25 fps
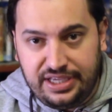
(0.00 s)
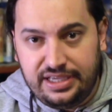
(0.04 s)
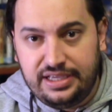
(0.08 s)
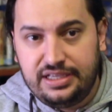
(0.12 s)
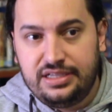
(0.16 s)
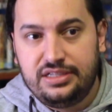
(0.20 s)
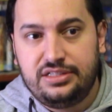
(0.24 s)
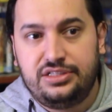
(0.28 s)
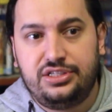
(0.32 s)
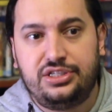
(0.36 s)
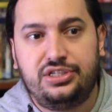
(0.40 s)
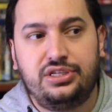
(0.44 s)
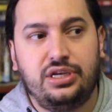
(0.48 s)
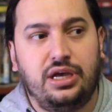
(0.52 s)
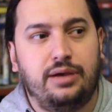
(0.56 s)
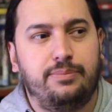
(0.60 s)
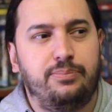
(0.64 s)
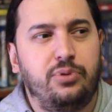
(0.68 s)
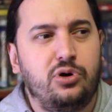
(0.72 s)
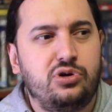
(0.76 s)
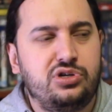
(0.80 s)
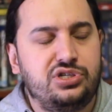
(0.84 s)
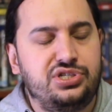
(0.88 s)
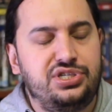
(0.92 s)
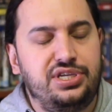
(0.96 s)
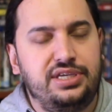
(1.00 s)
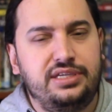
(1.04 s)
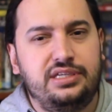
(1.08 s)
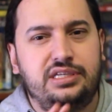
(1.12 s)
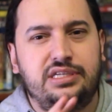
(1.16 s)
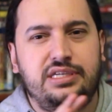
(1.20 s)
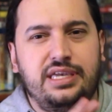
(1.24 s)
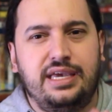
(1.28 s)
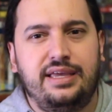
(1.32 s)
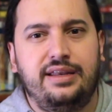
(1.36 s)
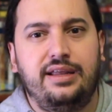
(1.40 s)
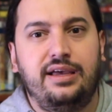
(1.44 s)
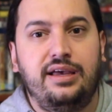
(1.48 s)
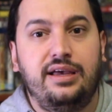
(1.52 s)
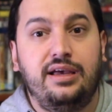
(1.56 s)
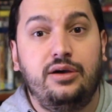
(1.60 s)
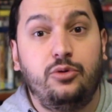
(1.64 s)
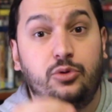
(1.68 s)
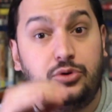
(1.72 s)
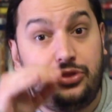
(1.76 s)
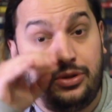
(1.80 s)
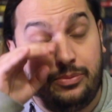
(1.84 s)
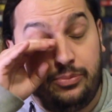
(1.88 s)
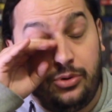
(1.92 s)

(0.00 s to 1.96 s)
kids, a boxing center with a